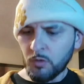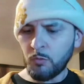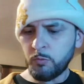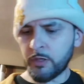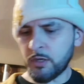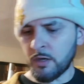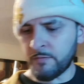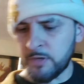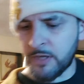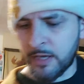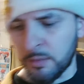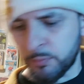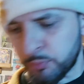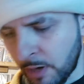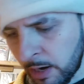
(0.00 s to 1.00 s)
we covered
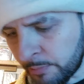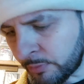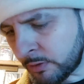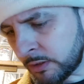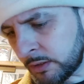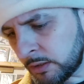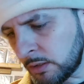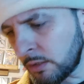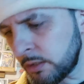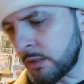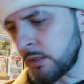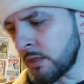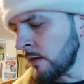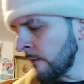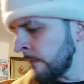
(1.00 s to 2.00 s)
how to properly
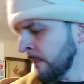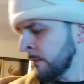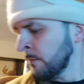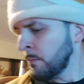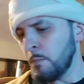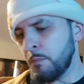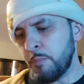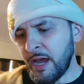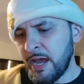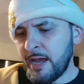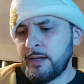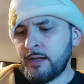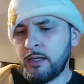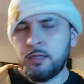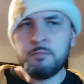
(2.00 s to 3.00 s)

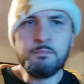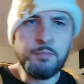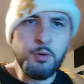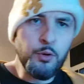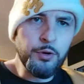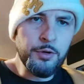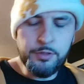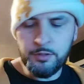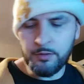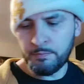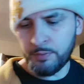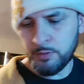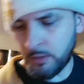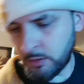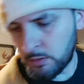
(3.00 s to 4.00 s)
bag and board your
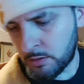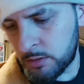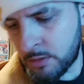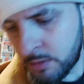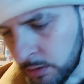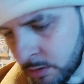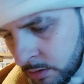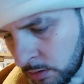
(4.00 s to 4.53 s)
books.